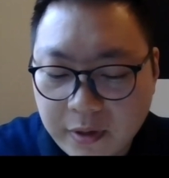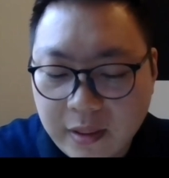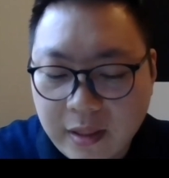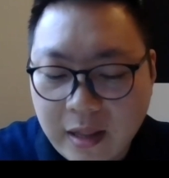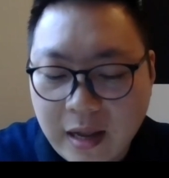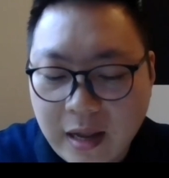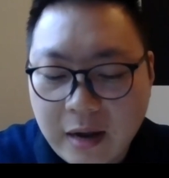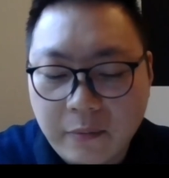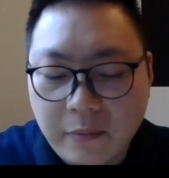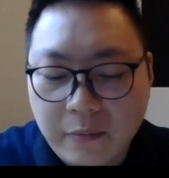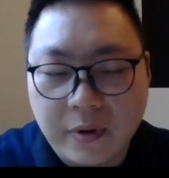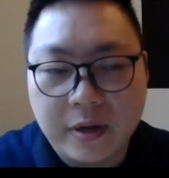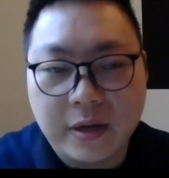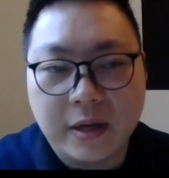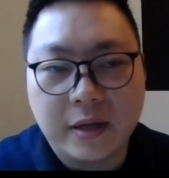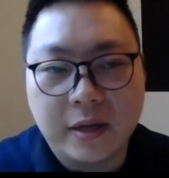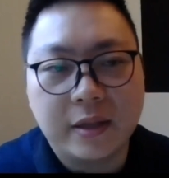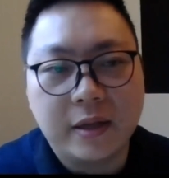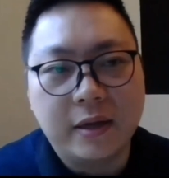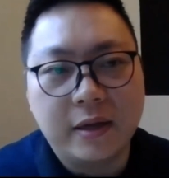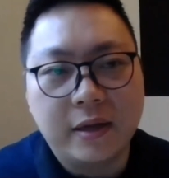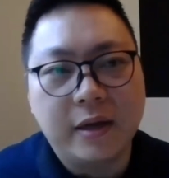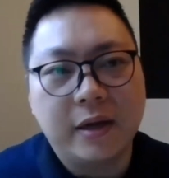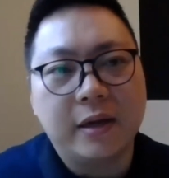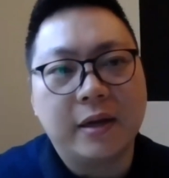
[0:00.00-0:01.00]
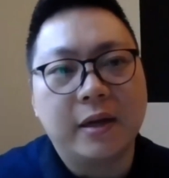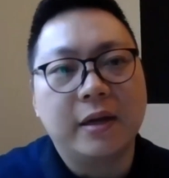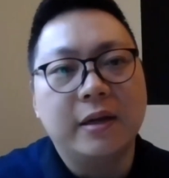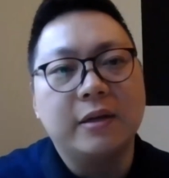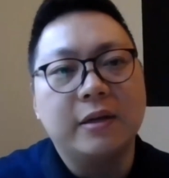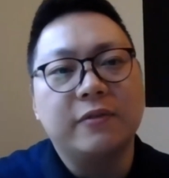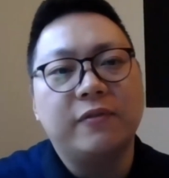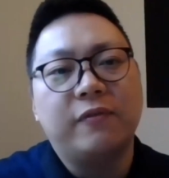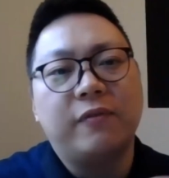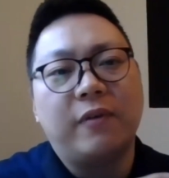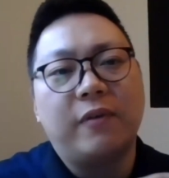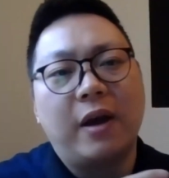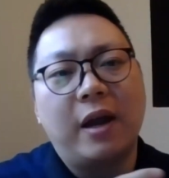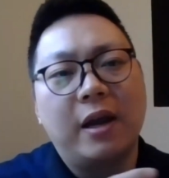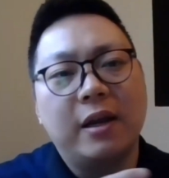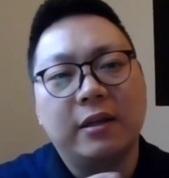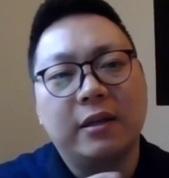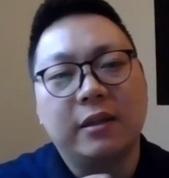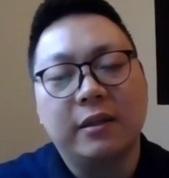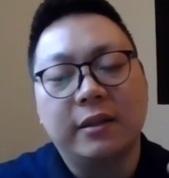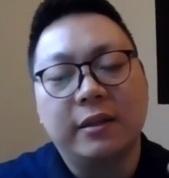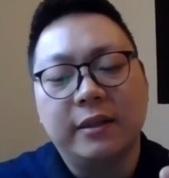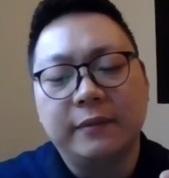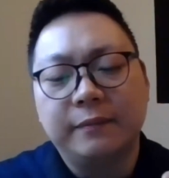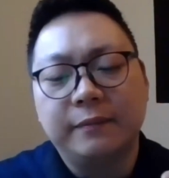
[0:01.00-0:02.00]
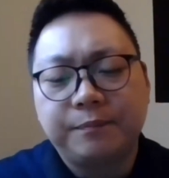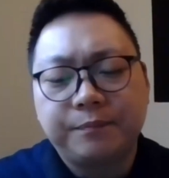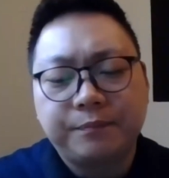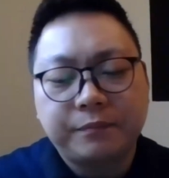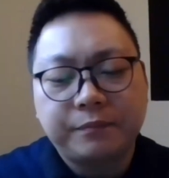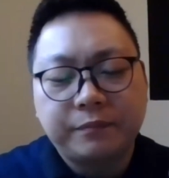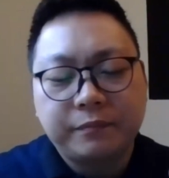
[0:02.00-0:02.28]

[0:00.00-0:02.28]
it that way. And then it finally